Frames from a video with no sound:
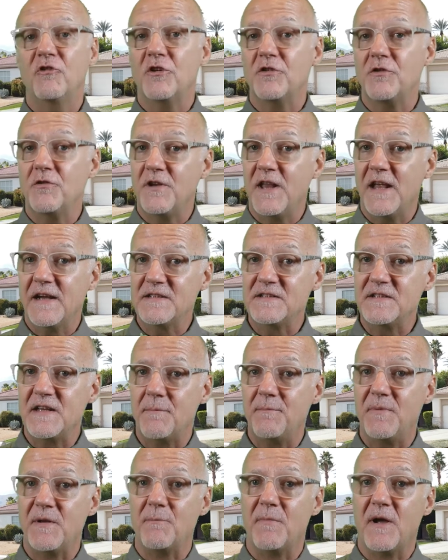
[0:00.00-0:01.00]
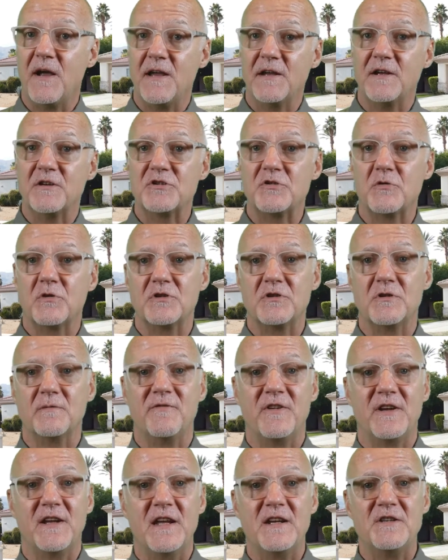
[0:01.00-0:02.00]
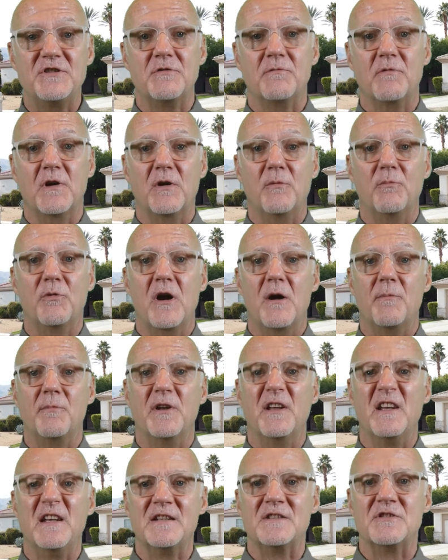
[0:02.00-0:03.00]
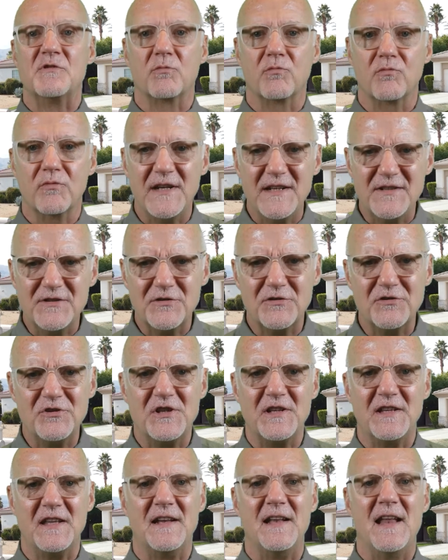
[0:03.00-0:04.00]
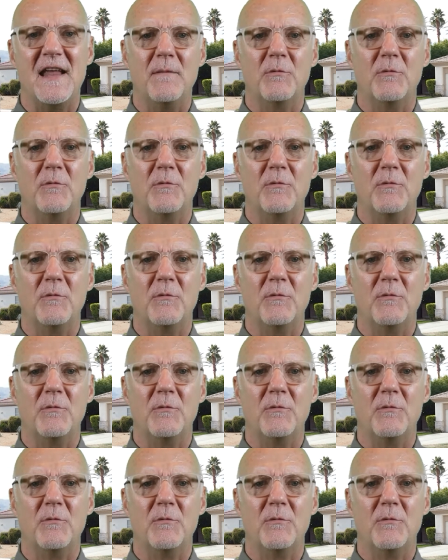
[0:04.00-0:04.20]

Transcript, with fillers: So your next step in buying a short-term vacation rental property is researching the